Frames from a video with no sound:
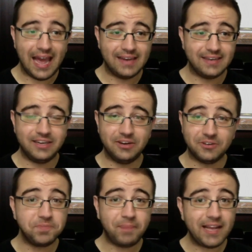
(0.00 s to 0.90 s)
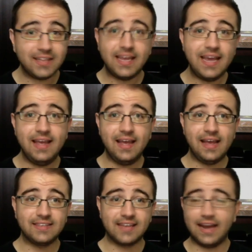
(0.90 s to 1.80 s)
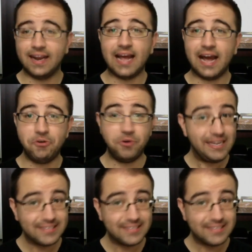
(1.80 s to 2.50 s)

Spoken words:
and, you know, Spike Lee is the kind of guy who,